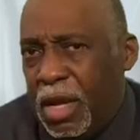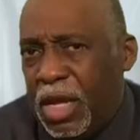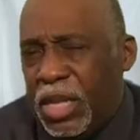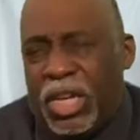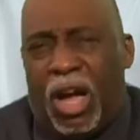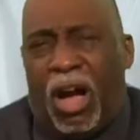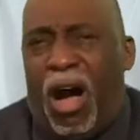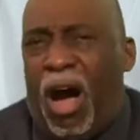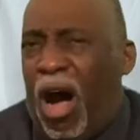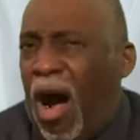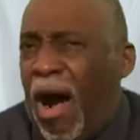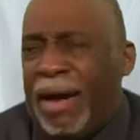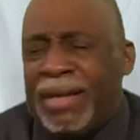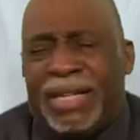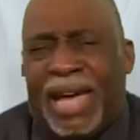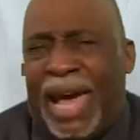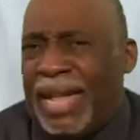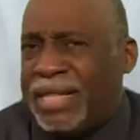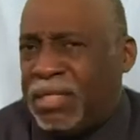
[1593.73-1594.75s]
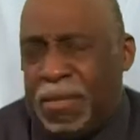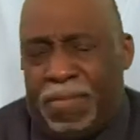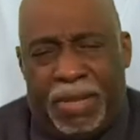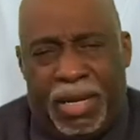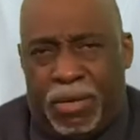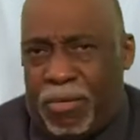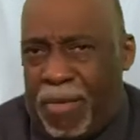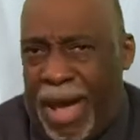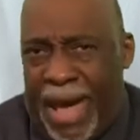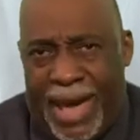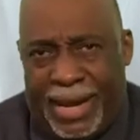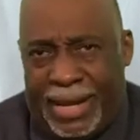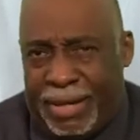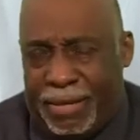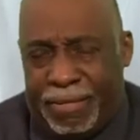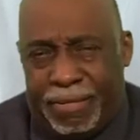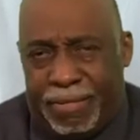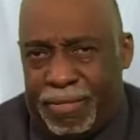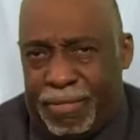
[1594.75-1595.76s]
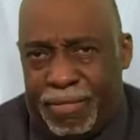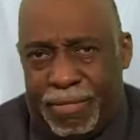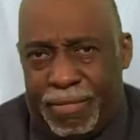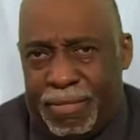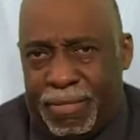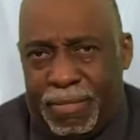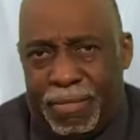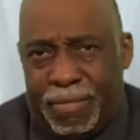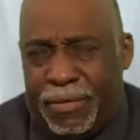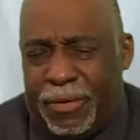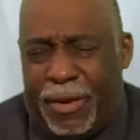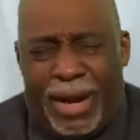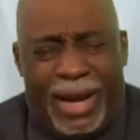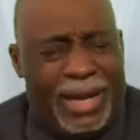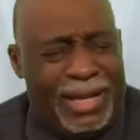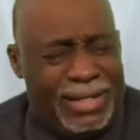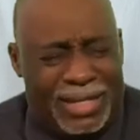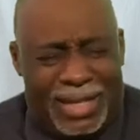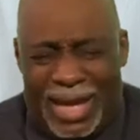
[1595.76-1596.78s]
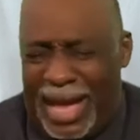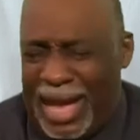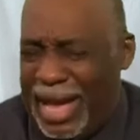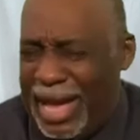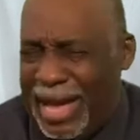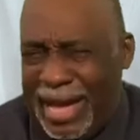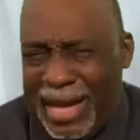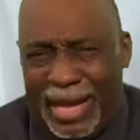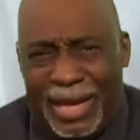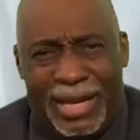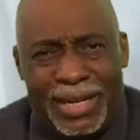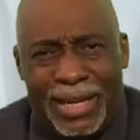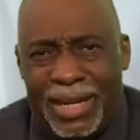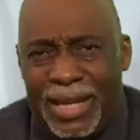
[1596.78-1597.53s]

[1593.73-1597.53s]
Your heart got to be right. Praise God.